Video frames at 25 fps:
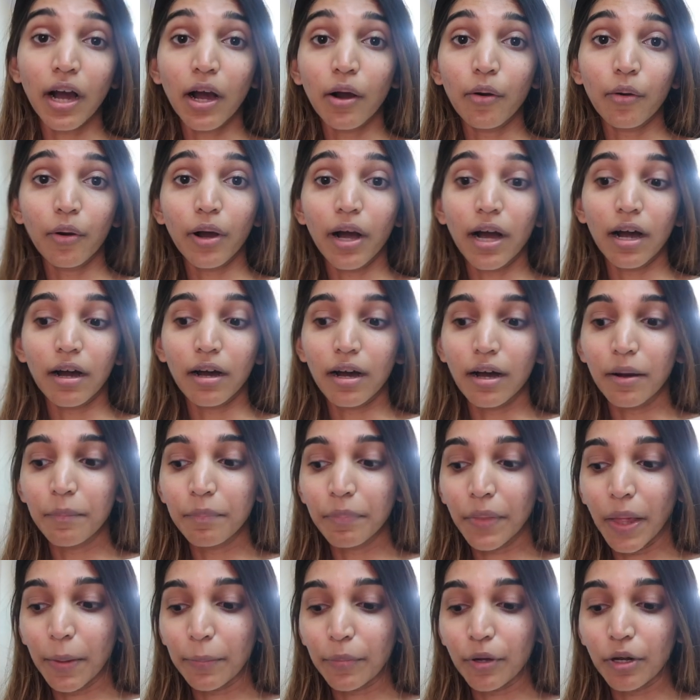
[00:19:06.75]
how
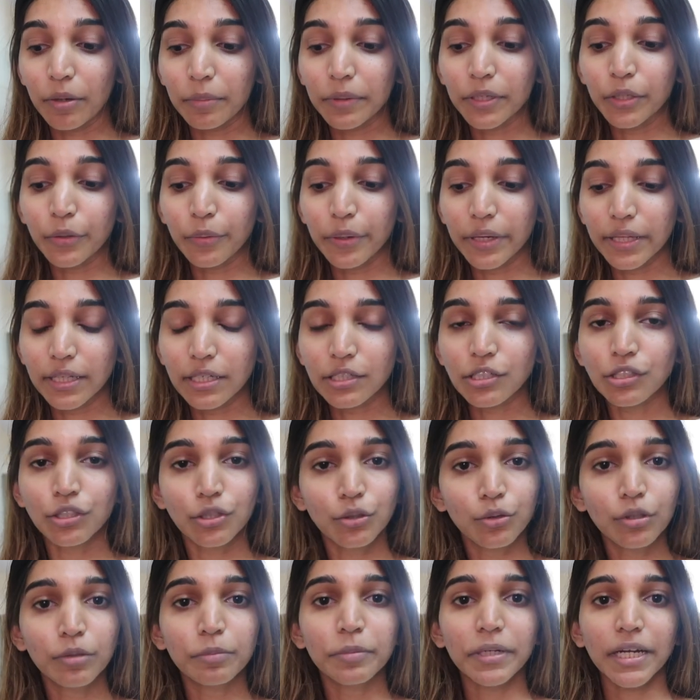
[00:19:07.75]
I'm going to be doing this
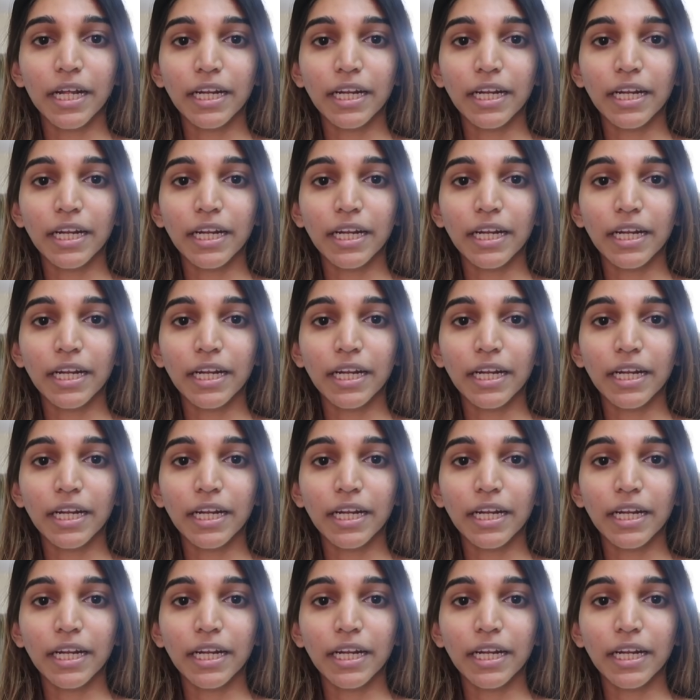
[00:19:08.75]
shoot.